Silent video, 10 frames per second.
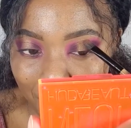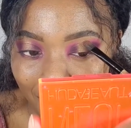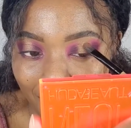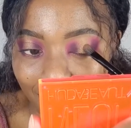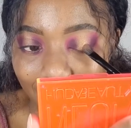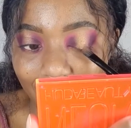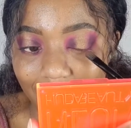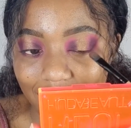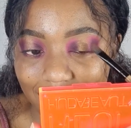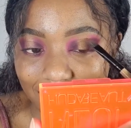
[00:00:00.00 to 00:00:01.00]

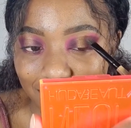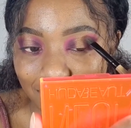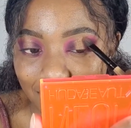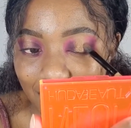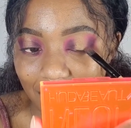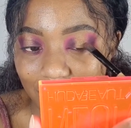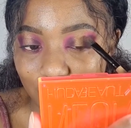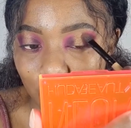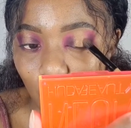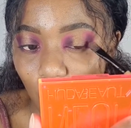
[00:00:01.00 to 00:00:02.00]
And yeah,
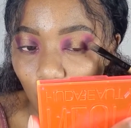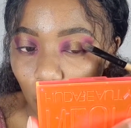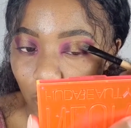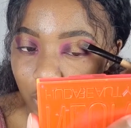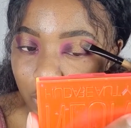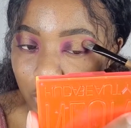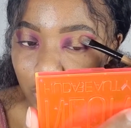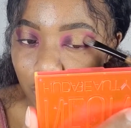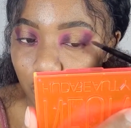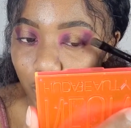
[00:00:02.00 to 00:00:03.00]
so when she
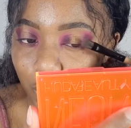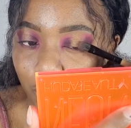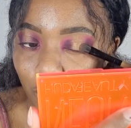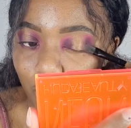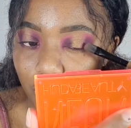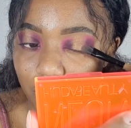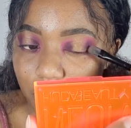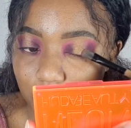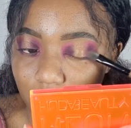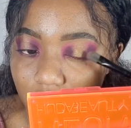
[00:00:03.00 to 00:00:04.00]
sort of asked,
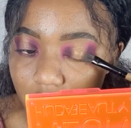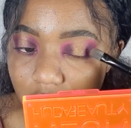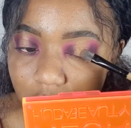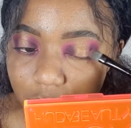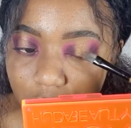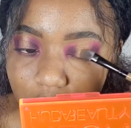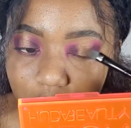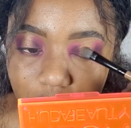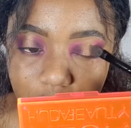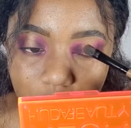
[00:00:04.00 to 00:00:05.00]
because
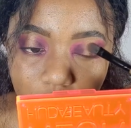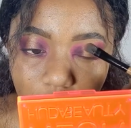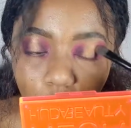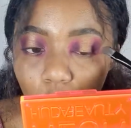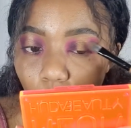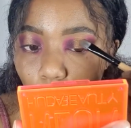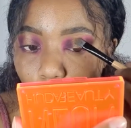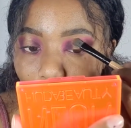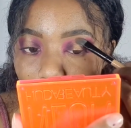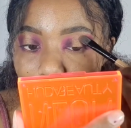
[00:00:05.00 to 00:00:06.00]

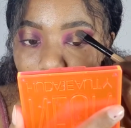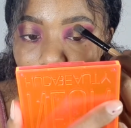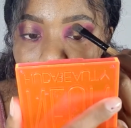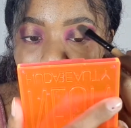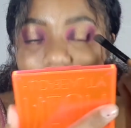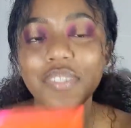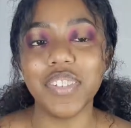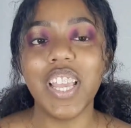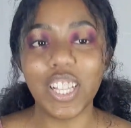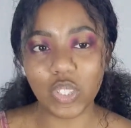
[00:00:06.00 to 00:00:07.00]
Auntie
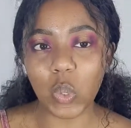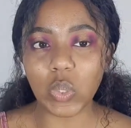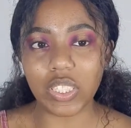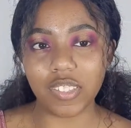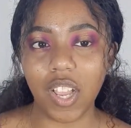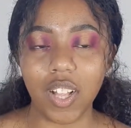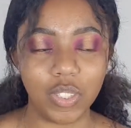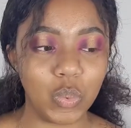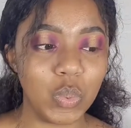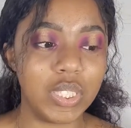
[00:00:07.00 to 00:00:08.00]
V had told the
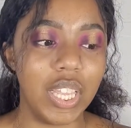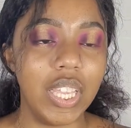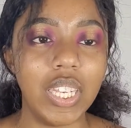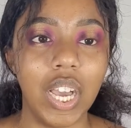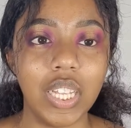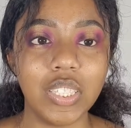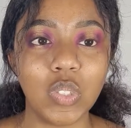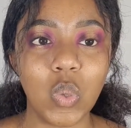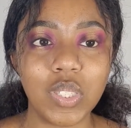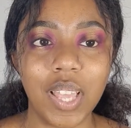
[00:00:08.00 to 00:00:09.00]
child this
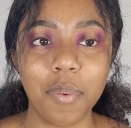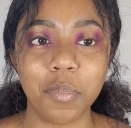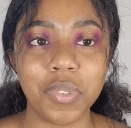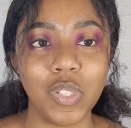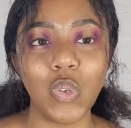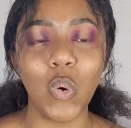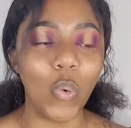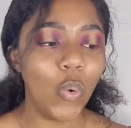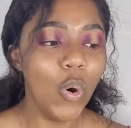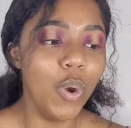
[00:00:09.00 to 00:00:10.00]
whole time,
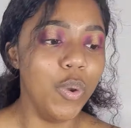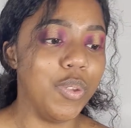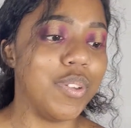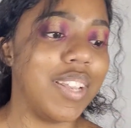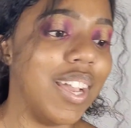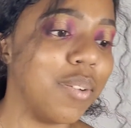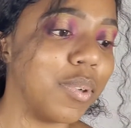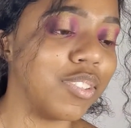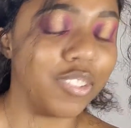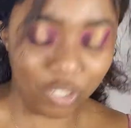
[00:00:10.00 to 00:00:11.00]
no, your dad
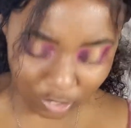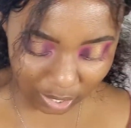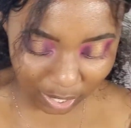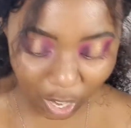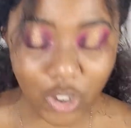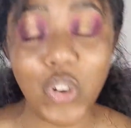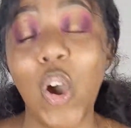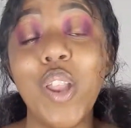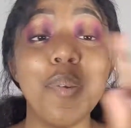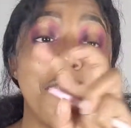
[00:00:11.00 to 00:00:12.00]
was just an
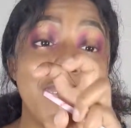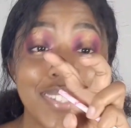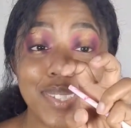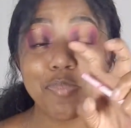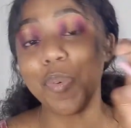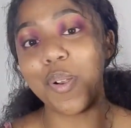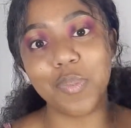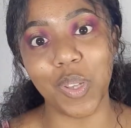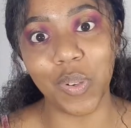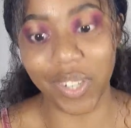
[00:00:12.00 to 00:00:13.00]
anonymous sperm
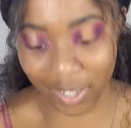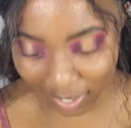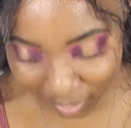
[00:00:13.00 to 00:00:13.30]
donor.